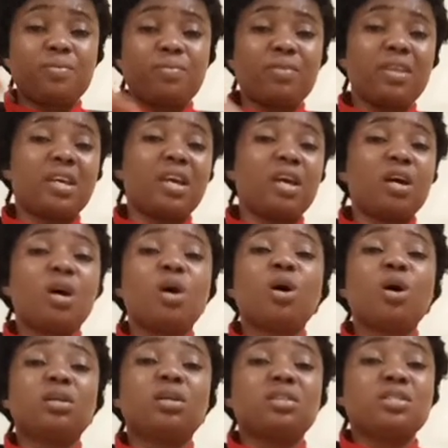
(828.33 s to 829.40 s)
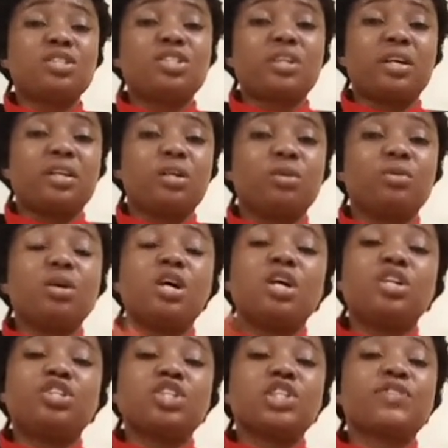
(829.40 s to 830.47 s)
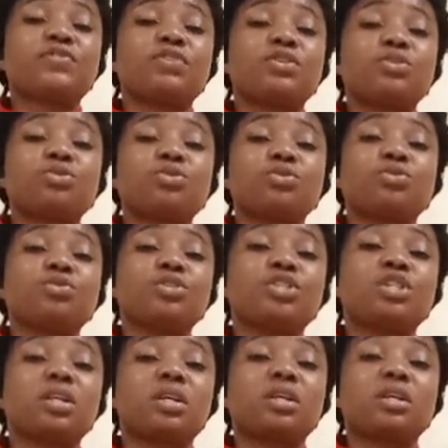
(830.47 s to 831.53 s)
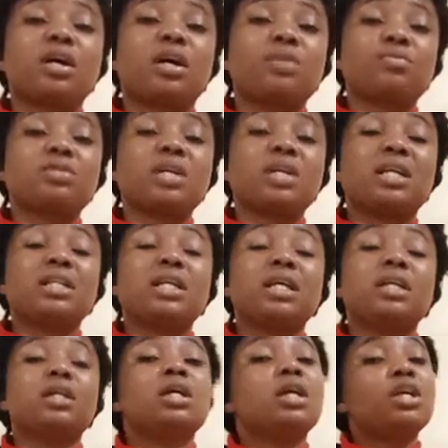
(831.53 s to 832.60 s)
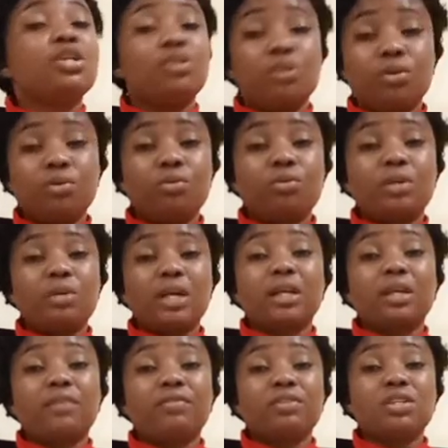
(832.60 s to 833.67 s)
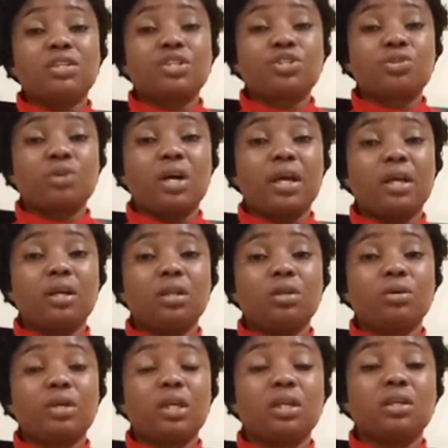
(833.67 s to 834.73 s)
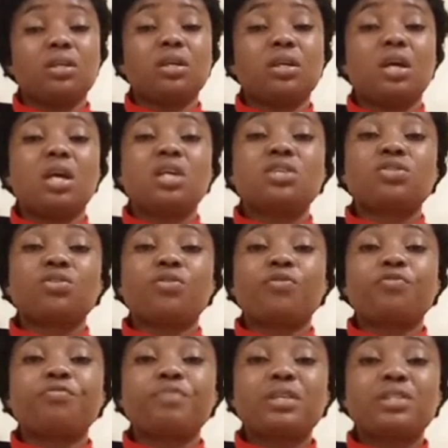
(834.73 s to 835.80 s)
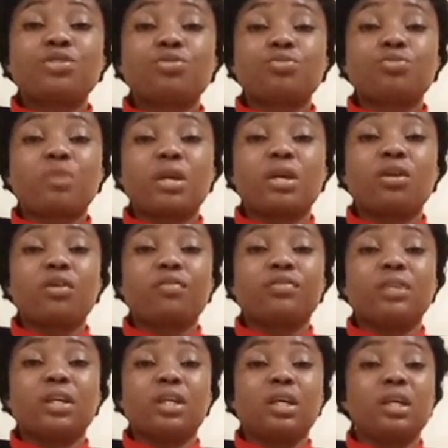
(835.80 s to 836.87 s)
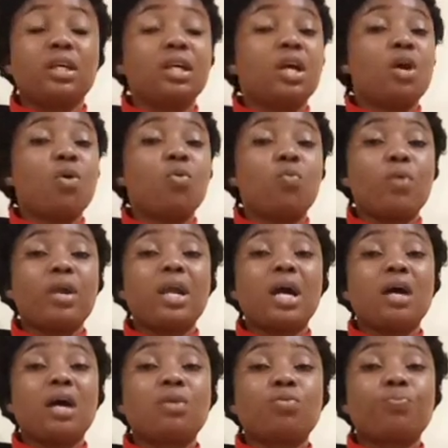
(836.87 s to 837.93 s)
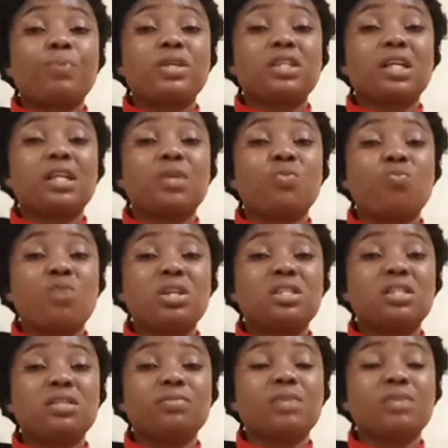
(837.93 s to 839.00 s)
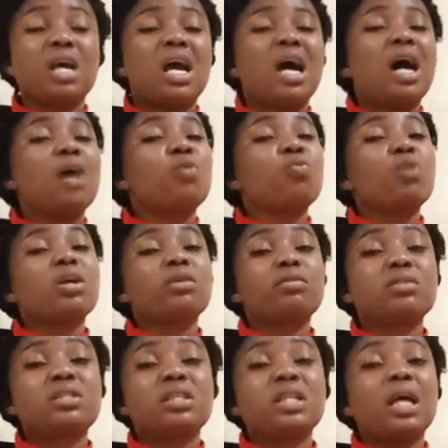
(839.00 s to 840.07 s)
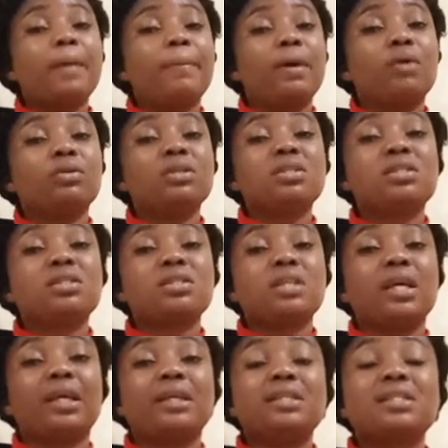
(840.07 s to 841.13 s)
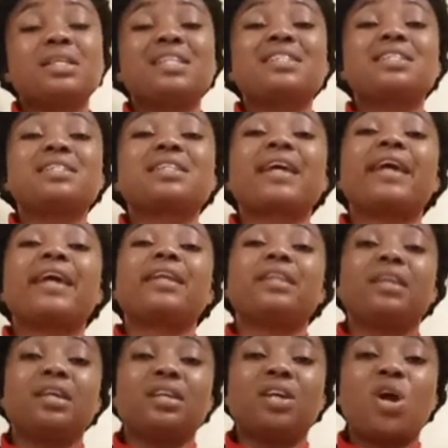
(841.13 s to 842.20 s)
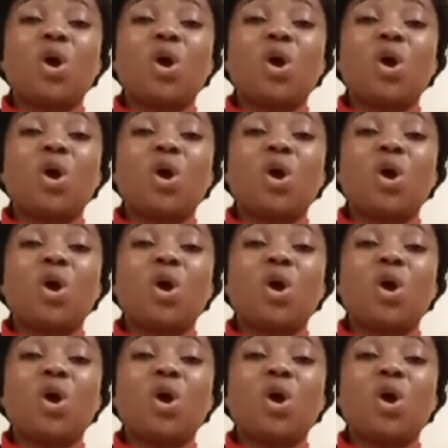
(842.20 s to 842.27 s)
here on this channel, just for you to go check it out, and then you can give it a trial. Okay, so first rain of the year, we are patiently waiting. And one good thing about this year is it is ending